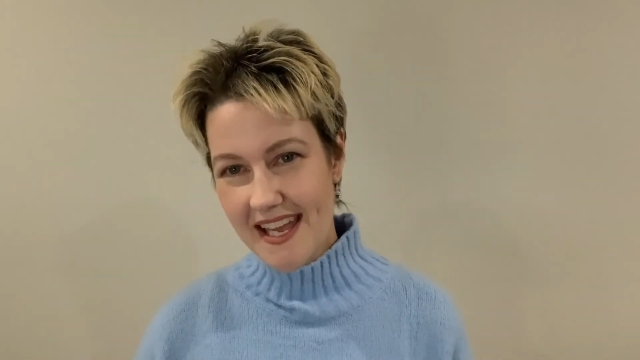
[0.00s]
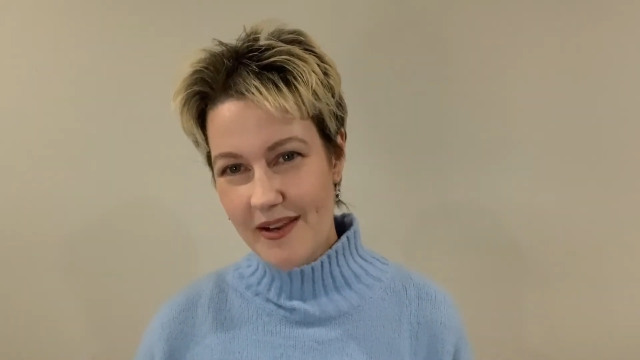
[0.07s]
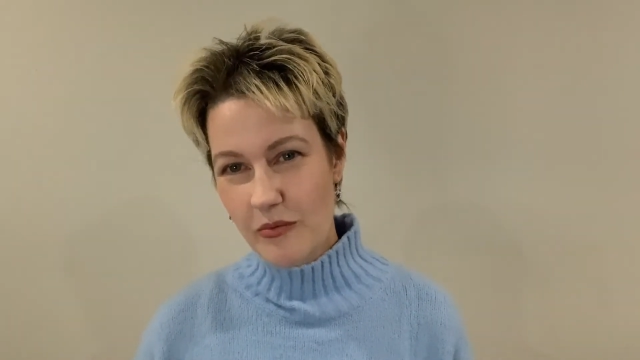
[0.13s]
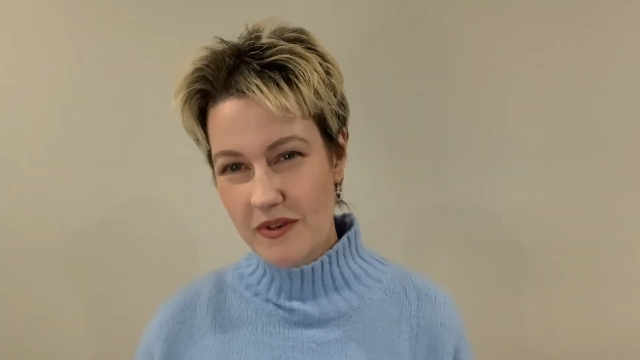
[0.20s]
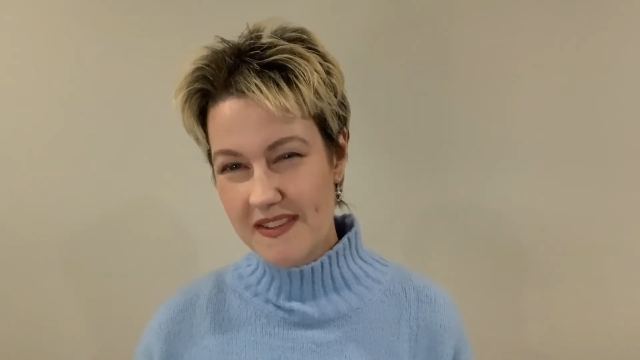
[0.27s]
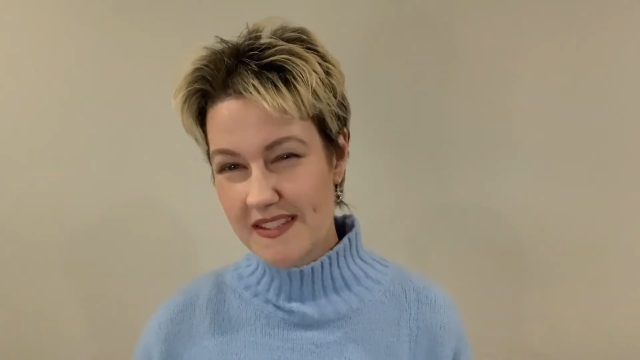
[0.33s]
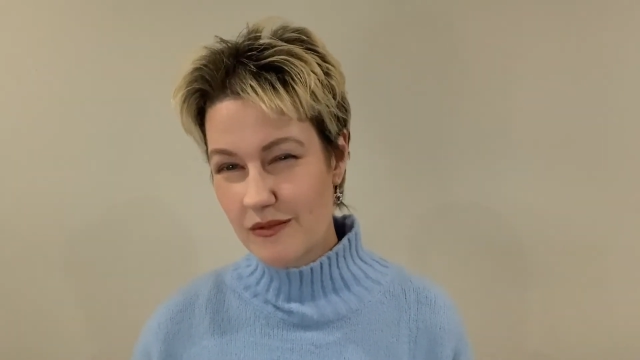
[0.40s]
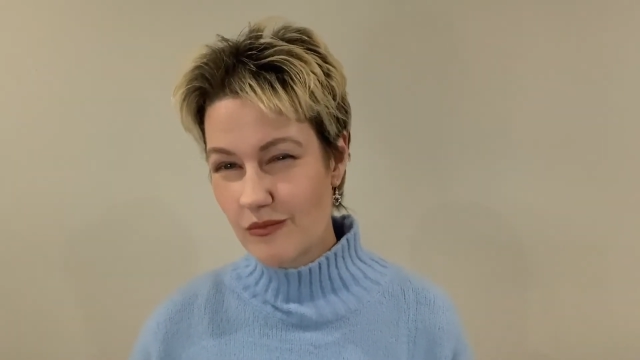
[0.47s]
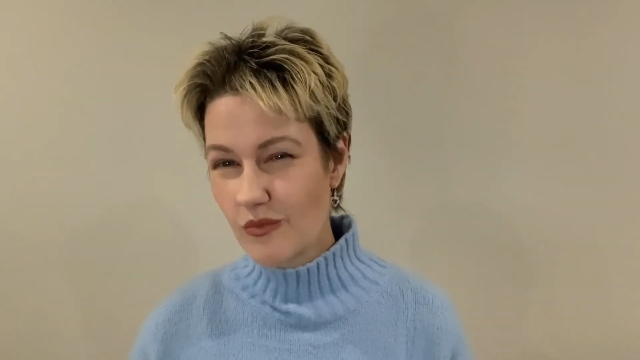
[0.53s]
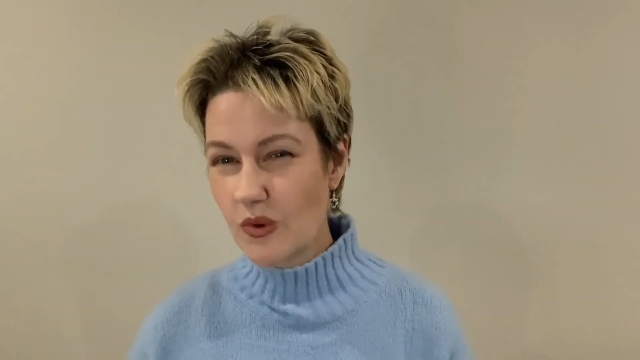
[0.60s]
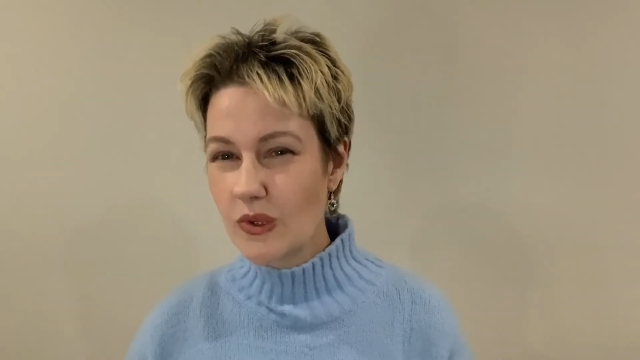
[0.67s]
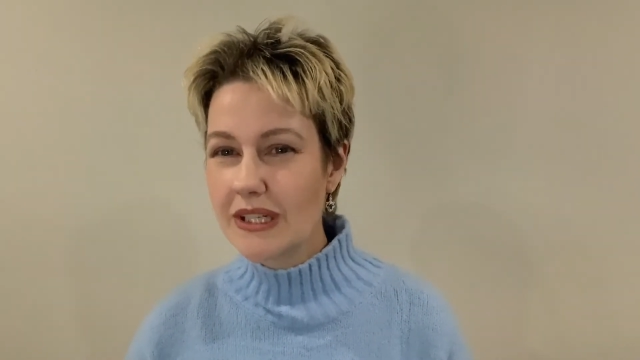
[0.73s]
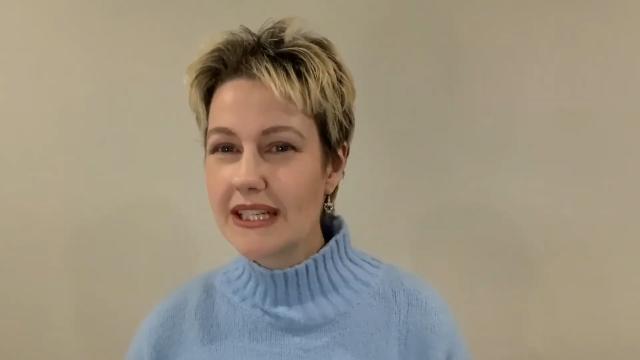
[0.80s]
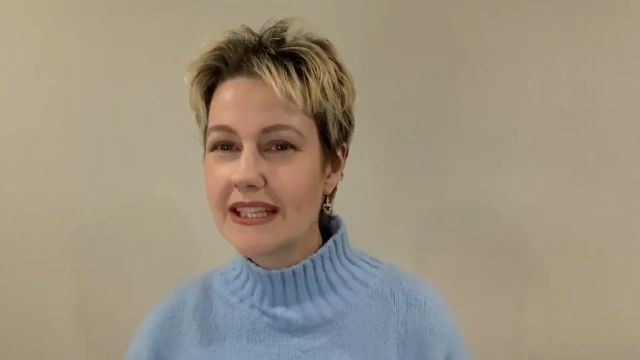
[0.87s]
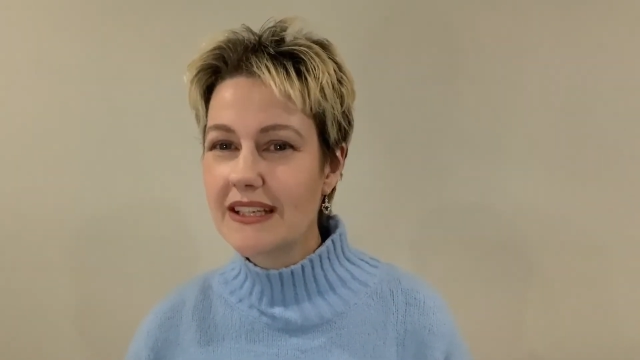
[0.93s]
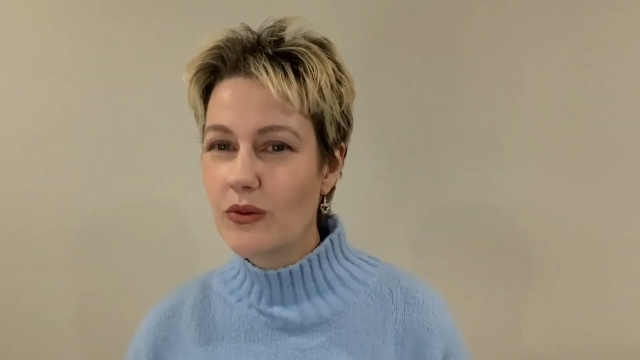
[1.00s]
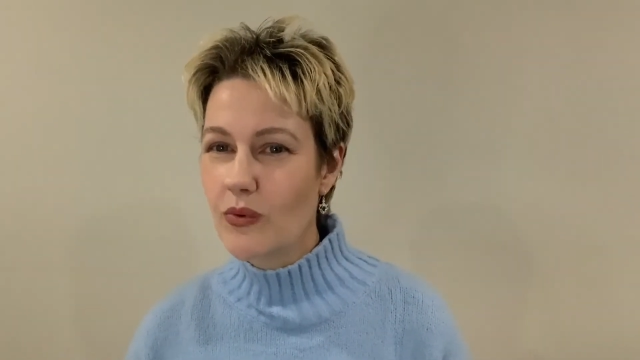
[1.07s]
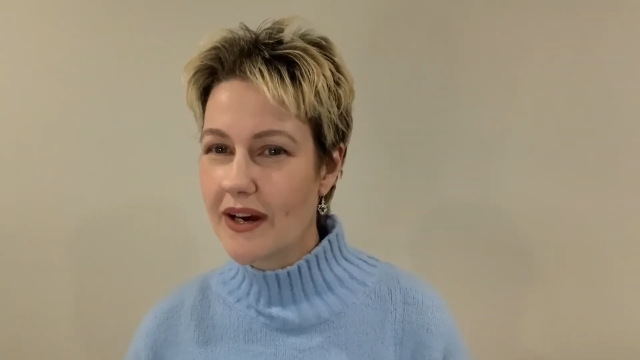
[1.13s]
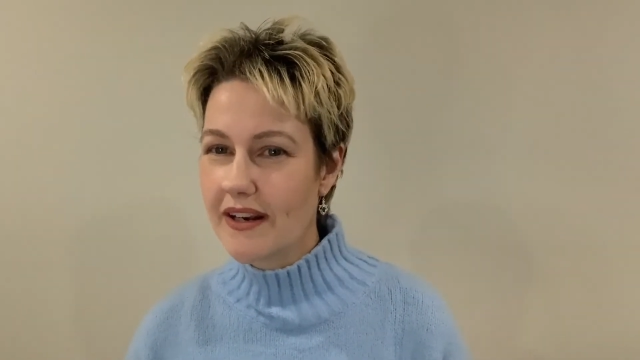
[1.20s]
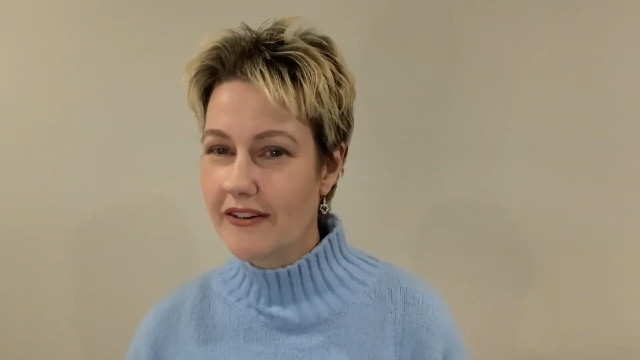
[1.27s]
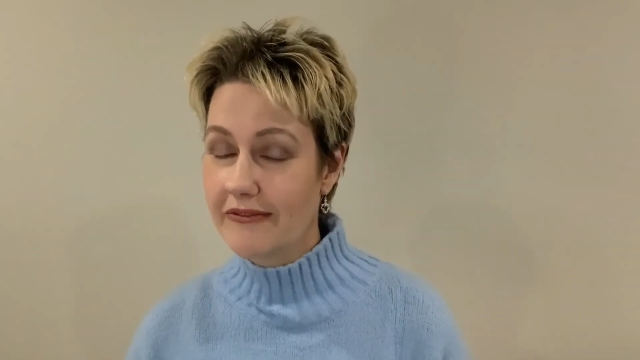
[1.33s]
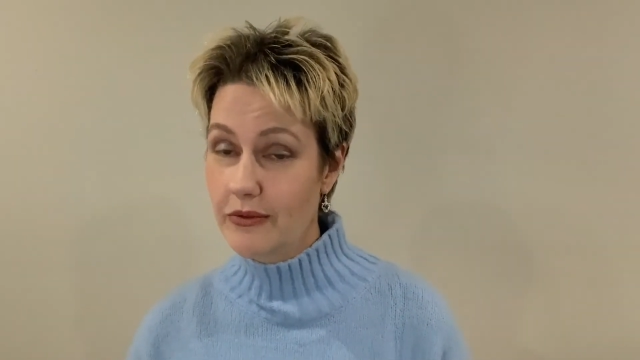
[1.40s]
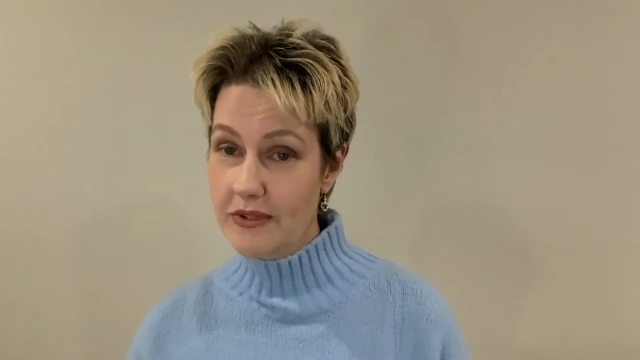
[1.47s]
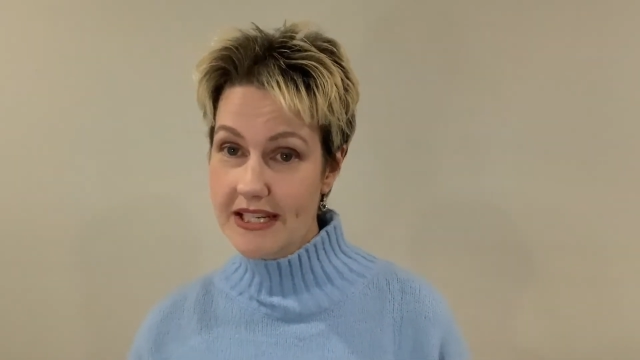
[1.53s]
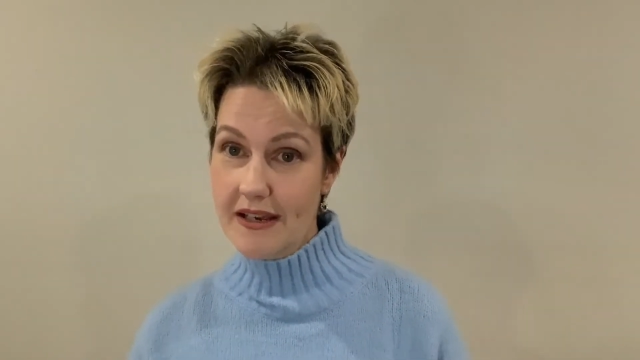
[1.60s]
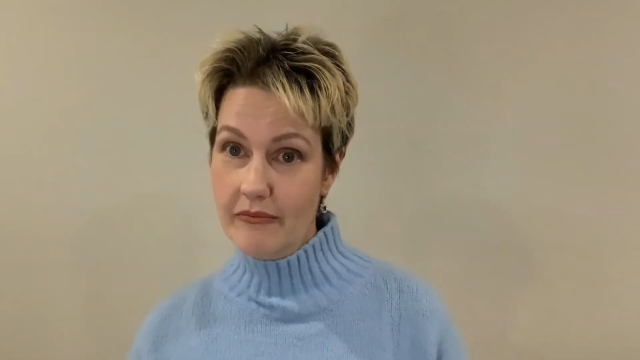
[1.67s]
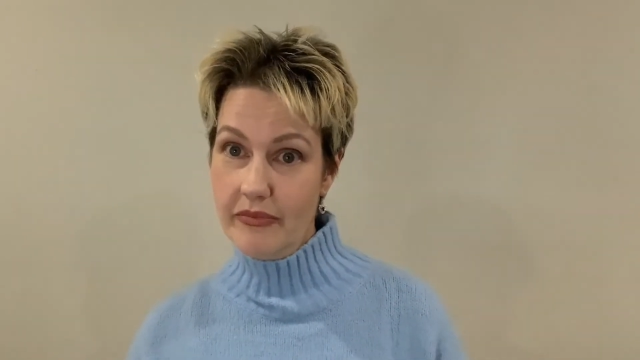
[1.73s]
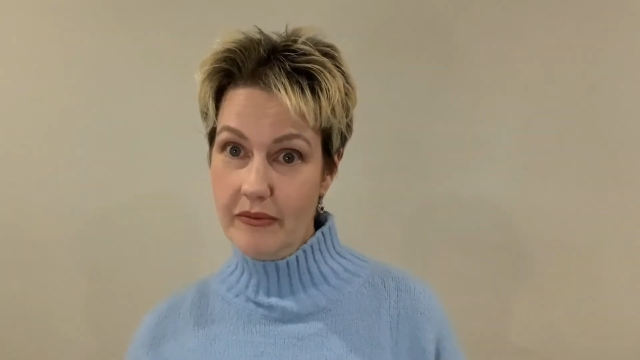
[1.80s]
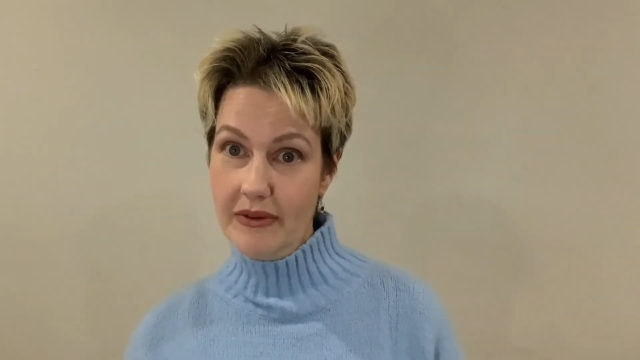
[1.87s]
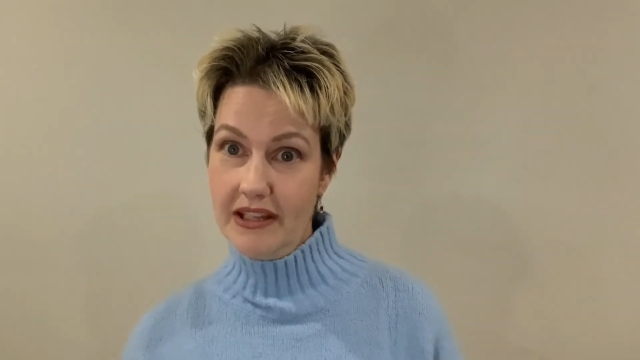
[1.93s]
with some really wonderful
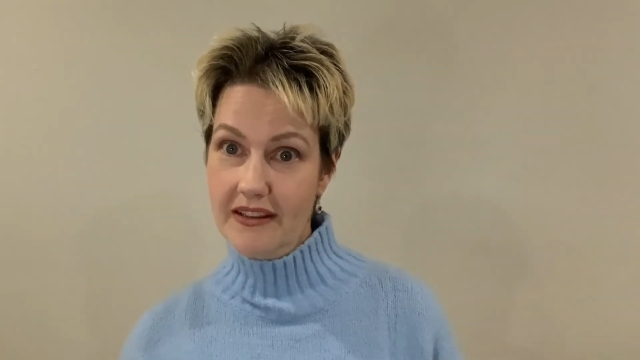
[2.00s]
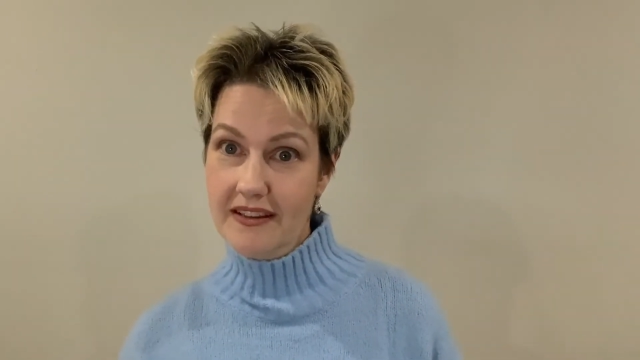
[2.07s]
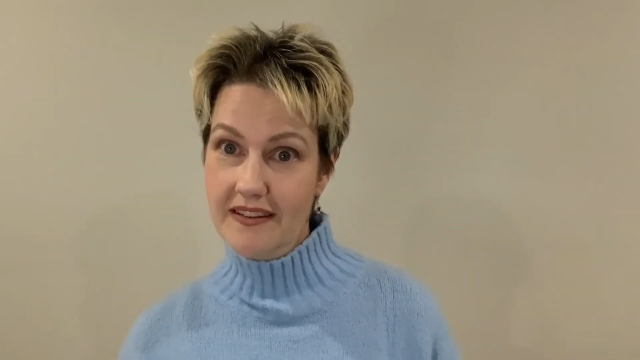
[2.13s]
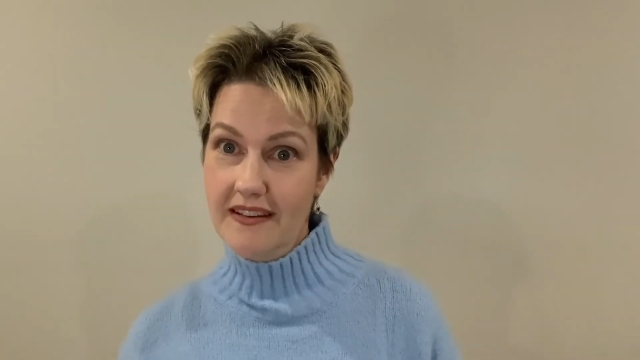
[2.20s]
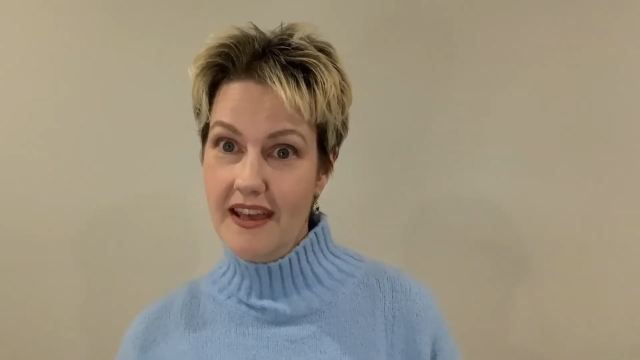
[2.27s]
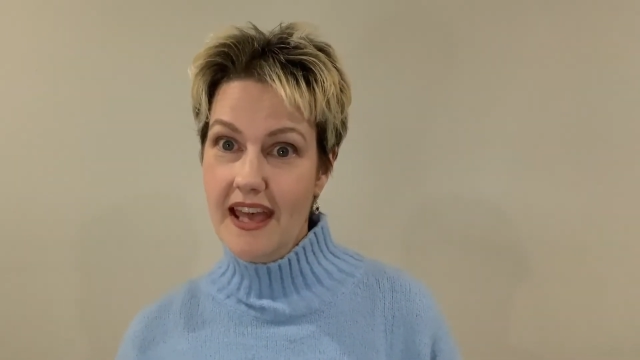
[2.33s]
temperaments.